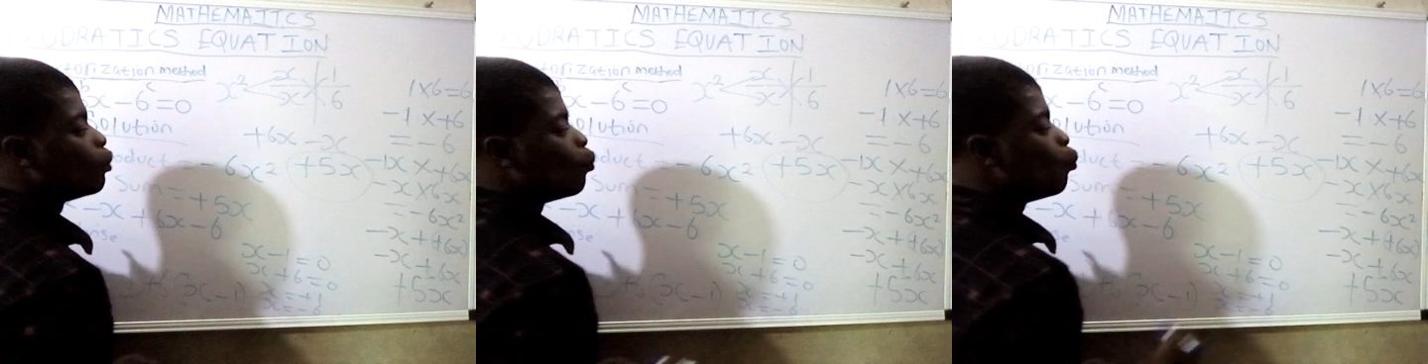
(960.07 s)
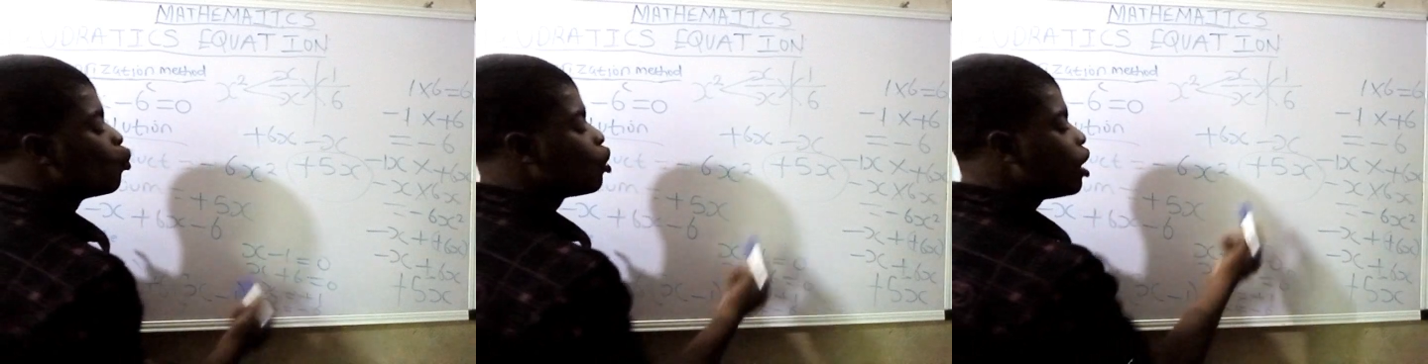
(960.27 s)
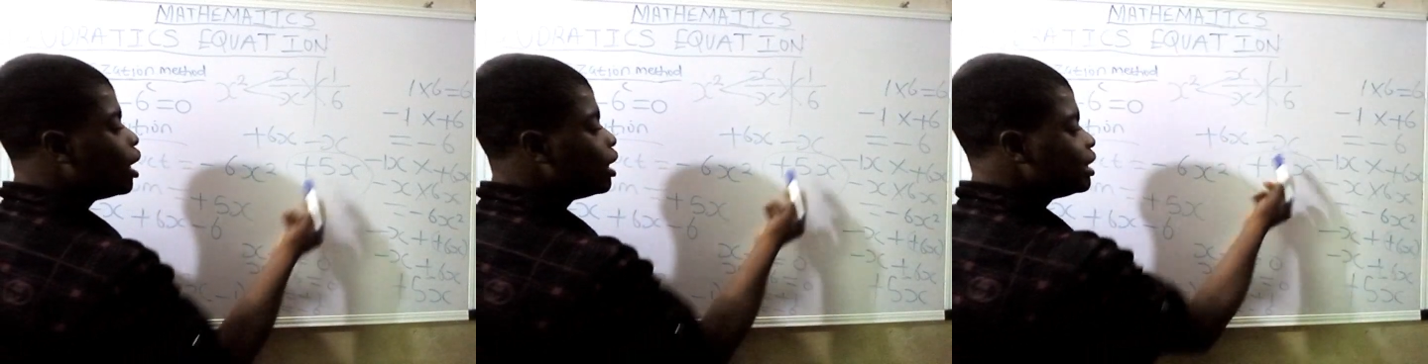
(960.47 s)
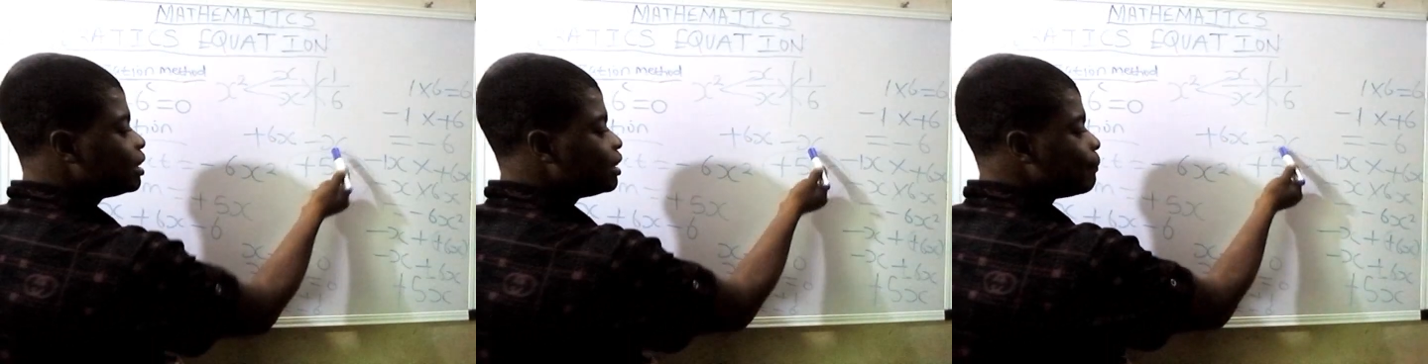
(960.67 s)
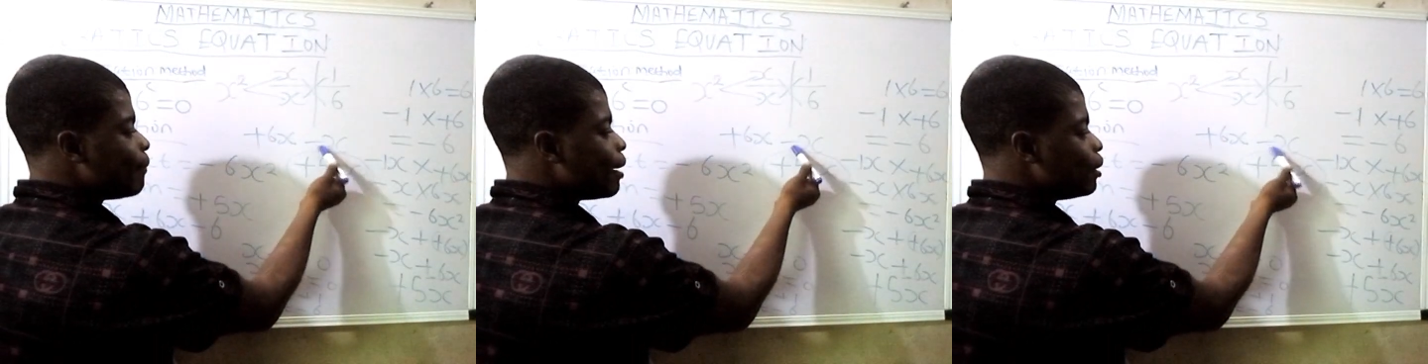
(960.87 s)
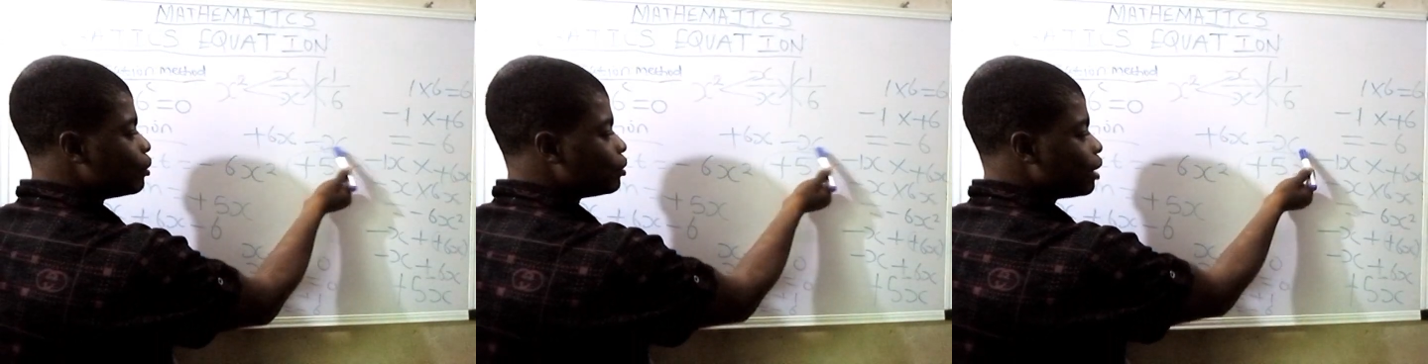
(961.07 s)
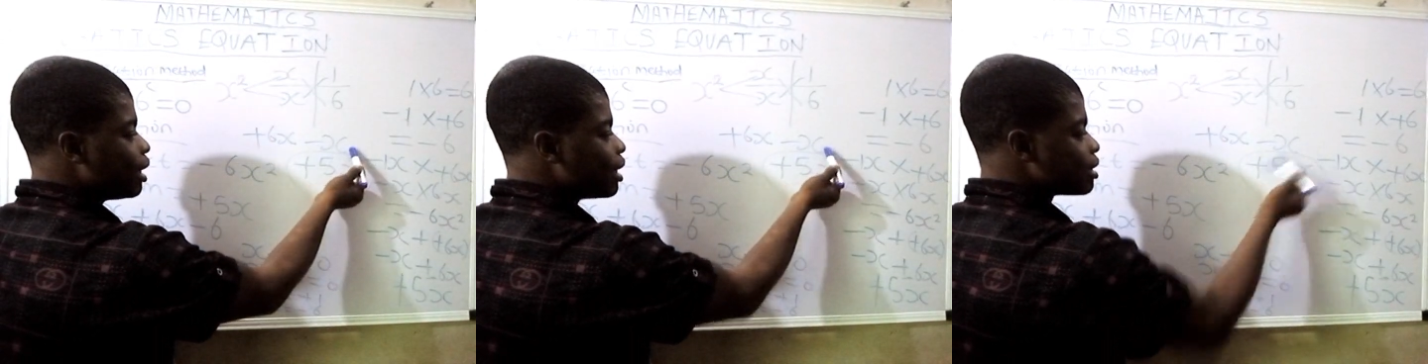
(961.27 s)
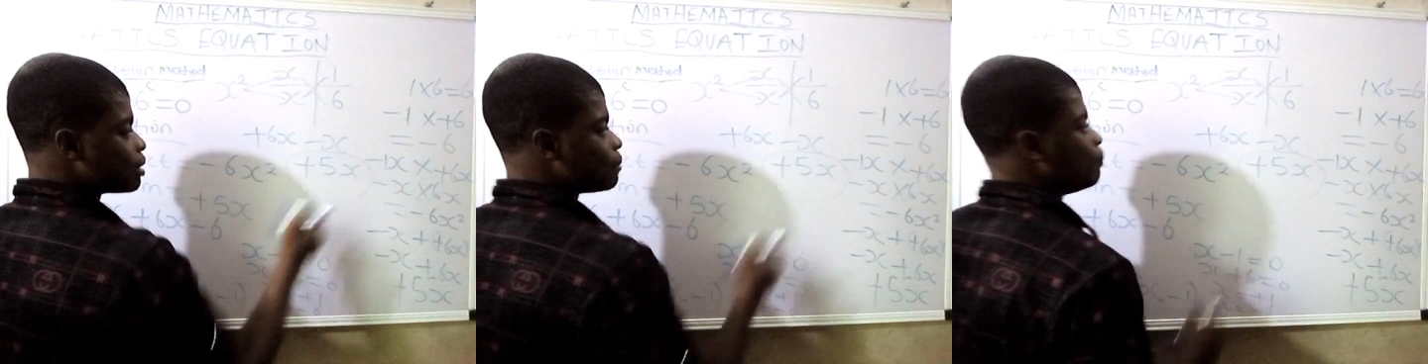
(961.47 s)
We got this minus
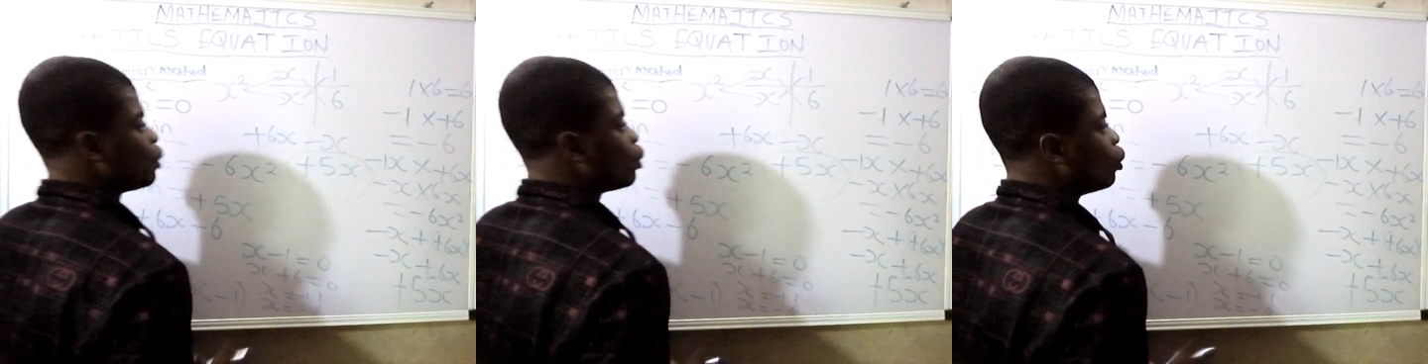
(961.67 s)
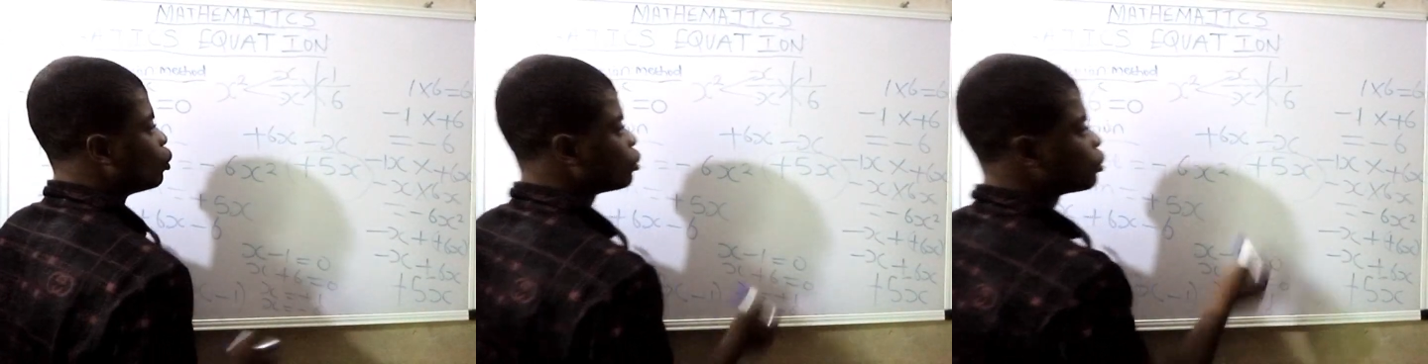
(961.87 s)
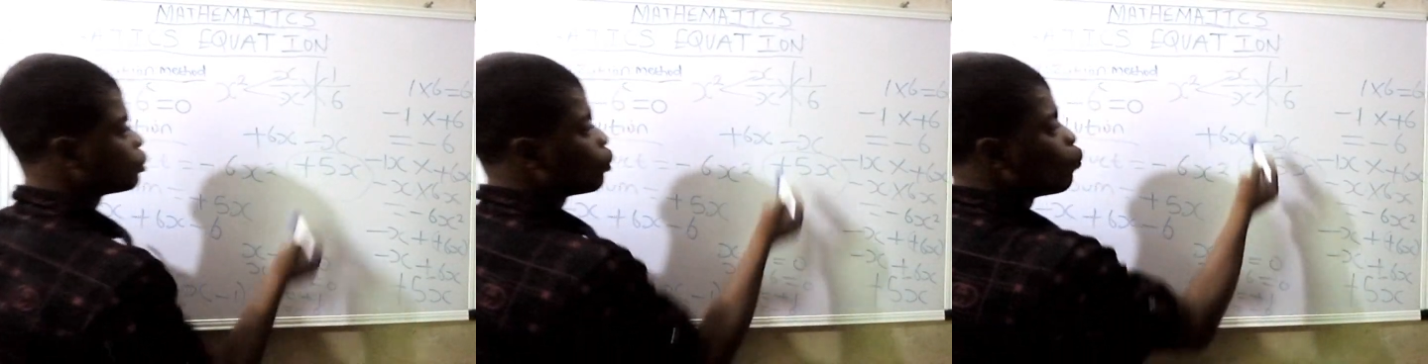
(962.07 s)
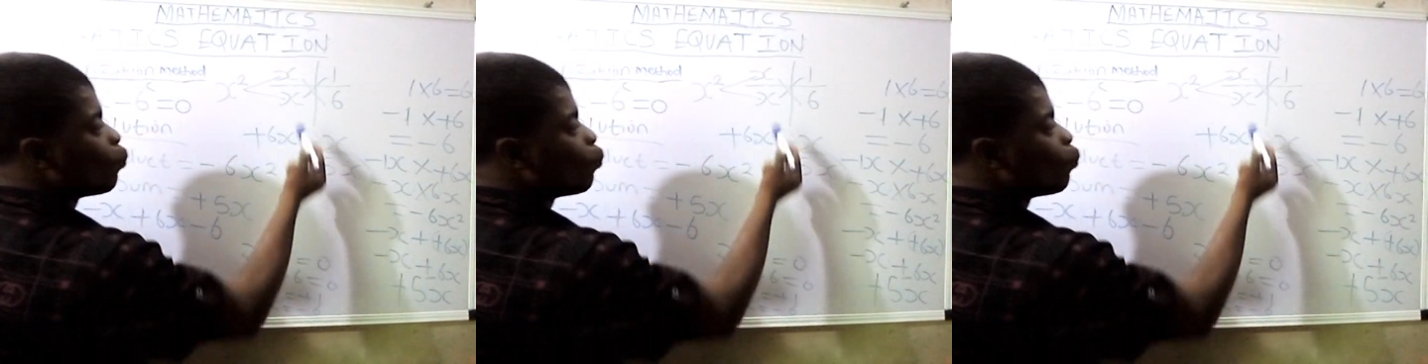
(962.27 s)
x because